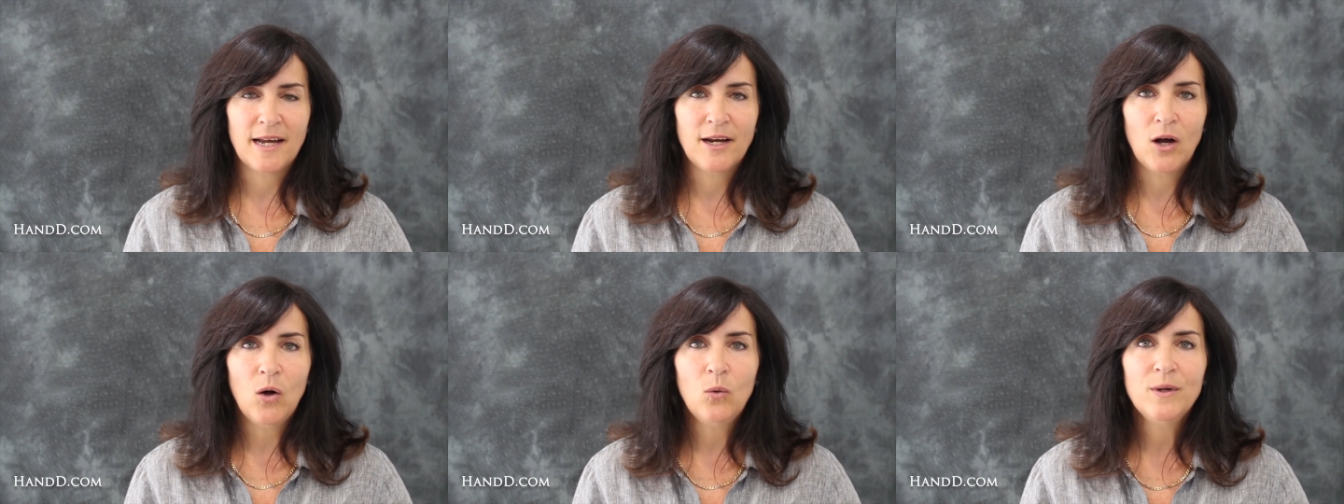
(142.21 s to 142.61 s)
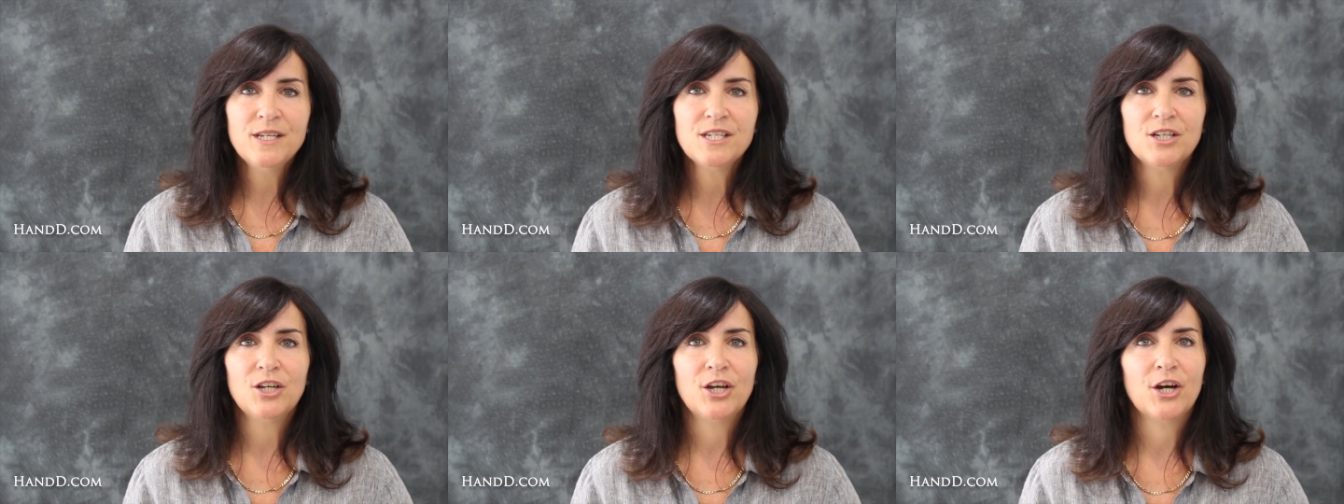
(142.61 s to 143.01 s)
I
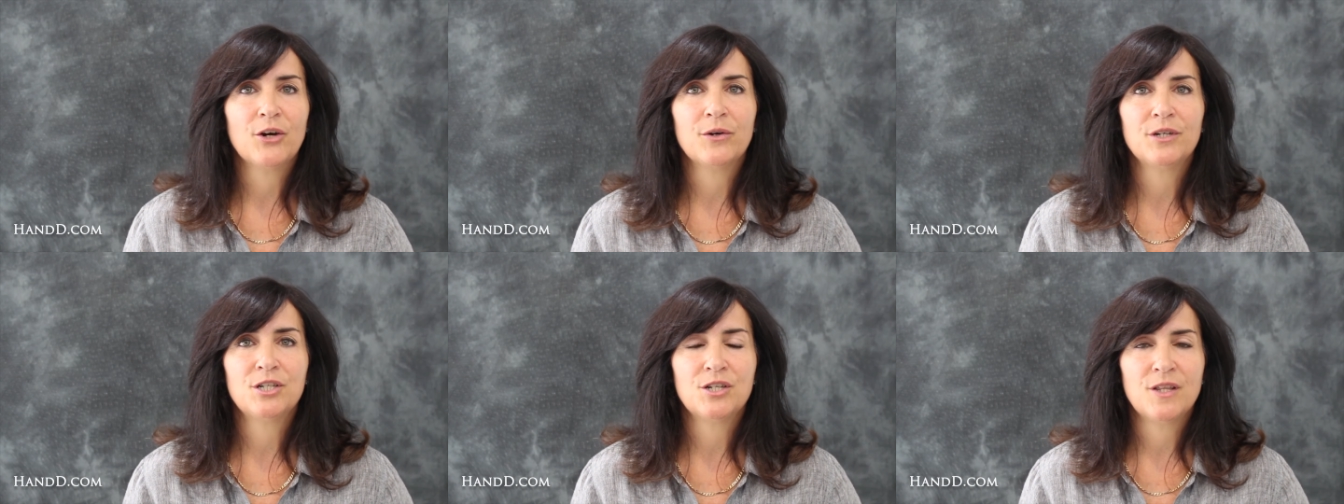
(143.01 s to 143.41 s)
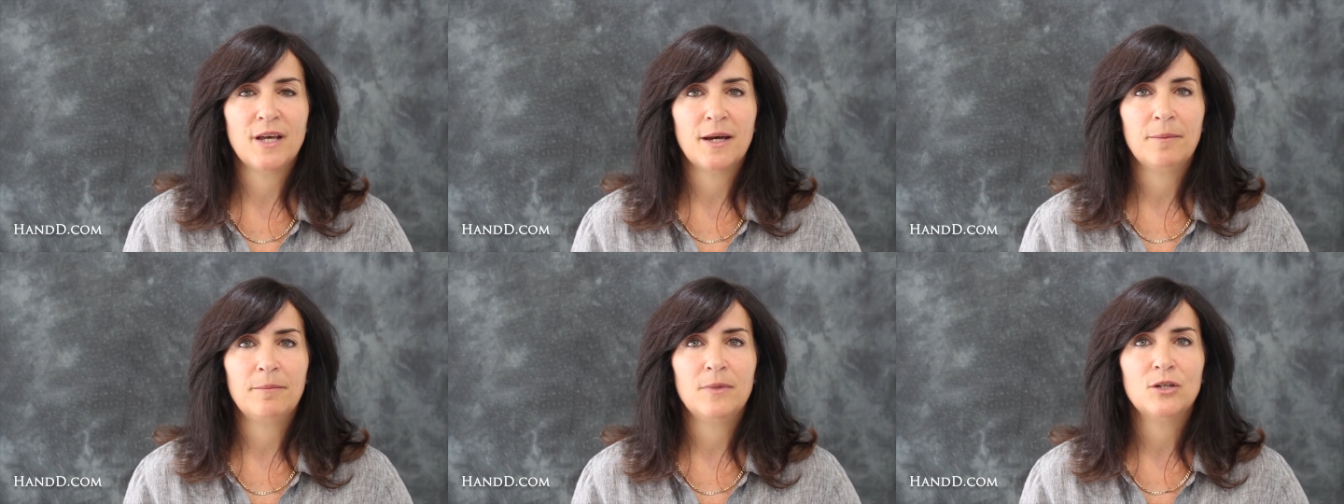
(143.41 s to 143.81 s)
always encourage
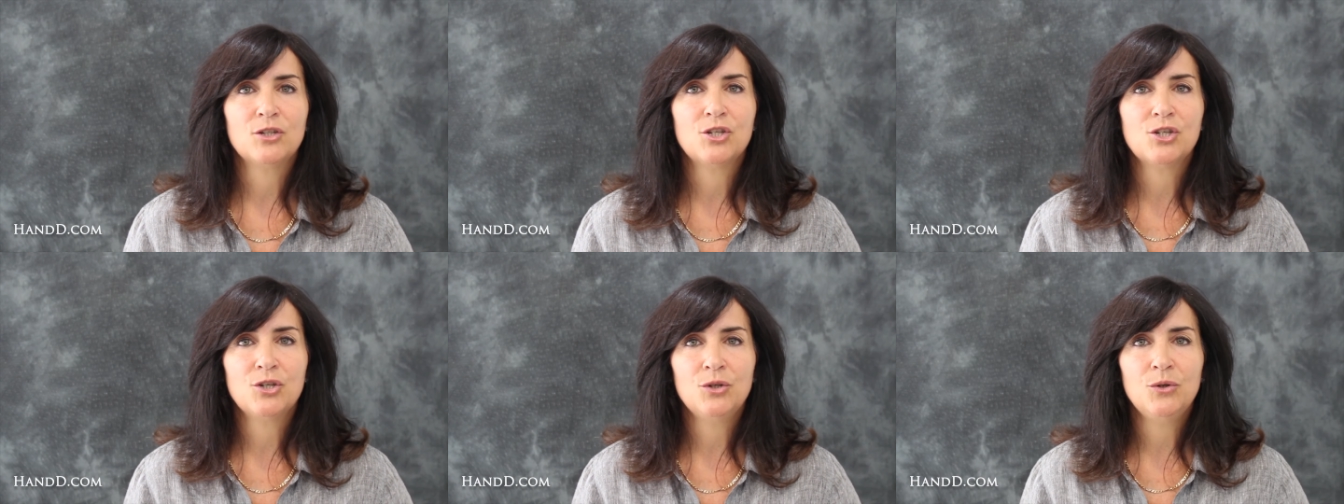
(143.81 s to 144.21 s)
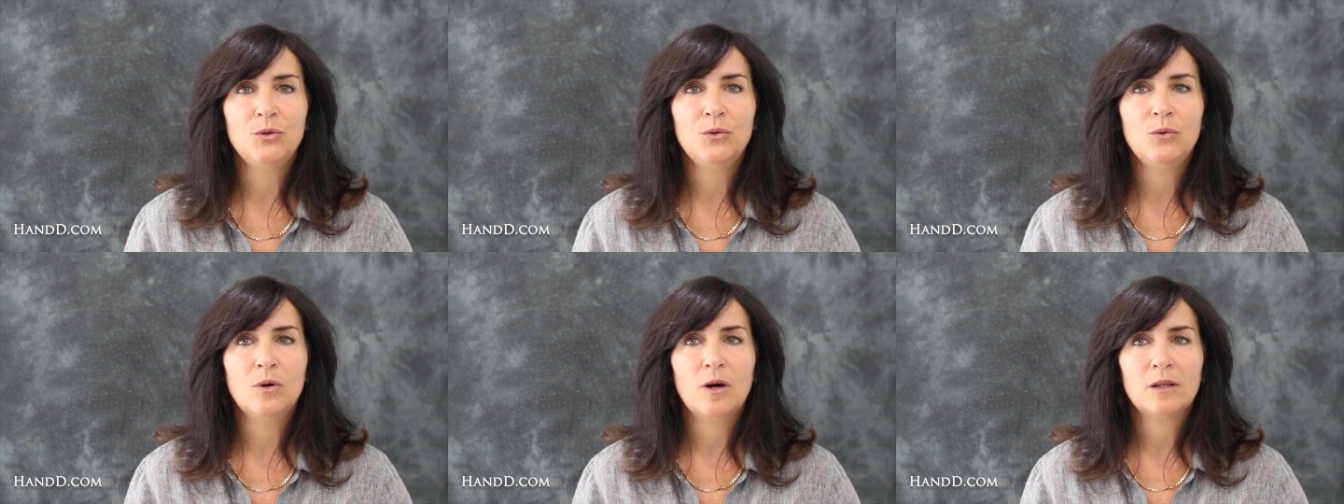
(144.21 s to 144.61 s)
them
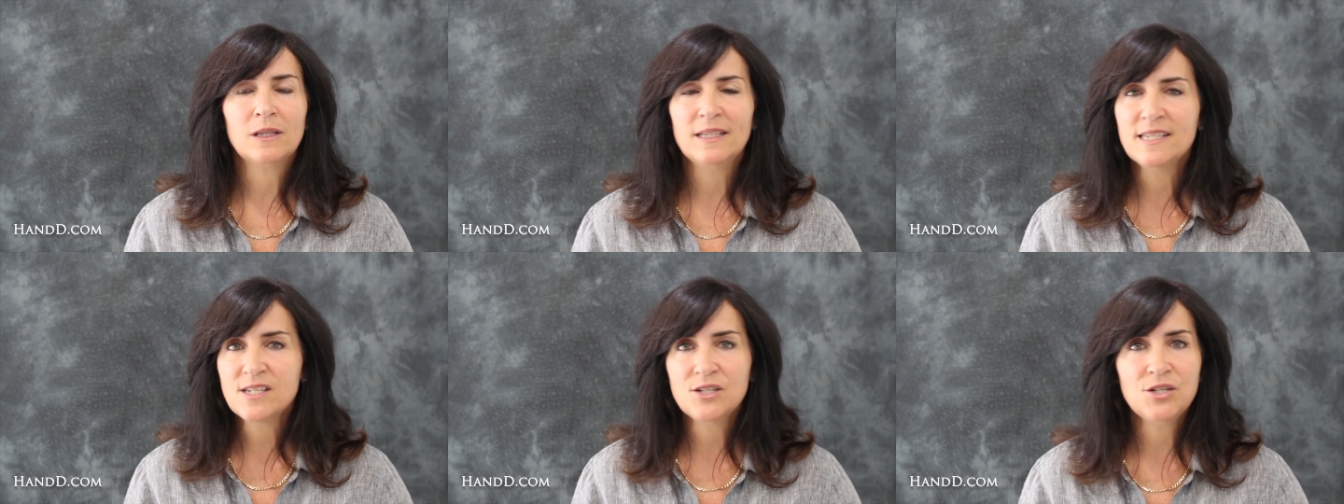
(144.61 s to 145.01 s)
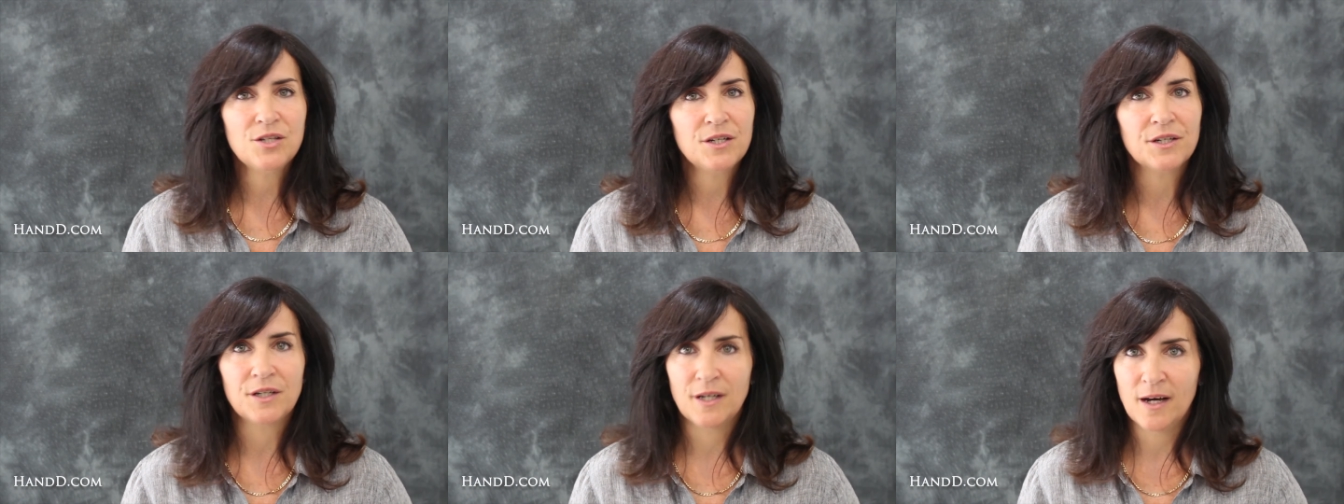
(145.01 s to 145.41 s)
to listen to
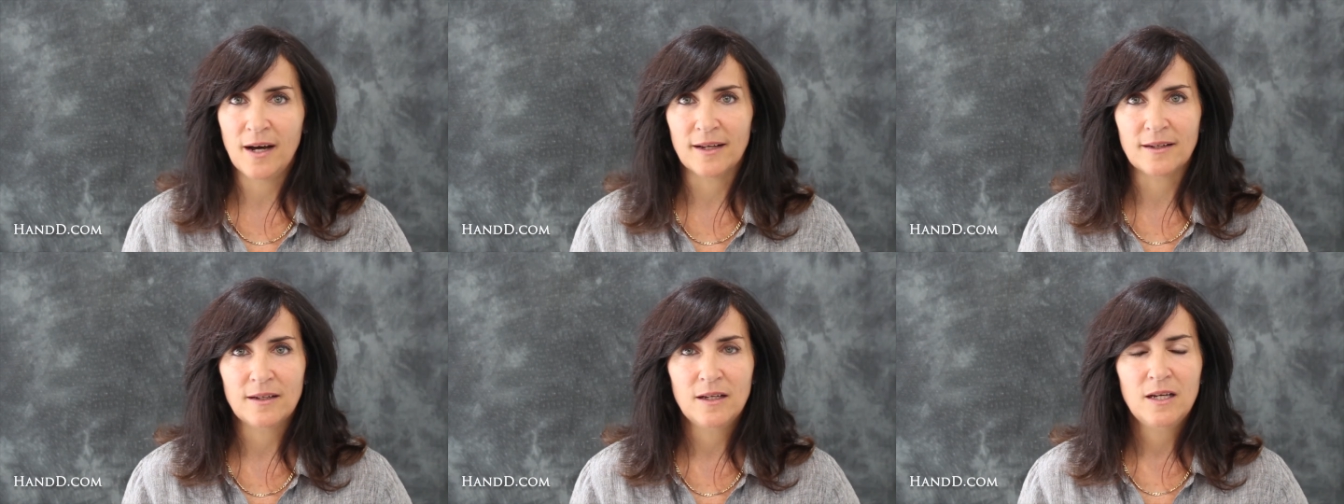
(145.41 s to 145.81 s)
their gut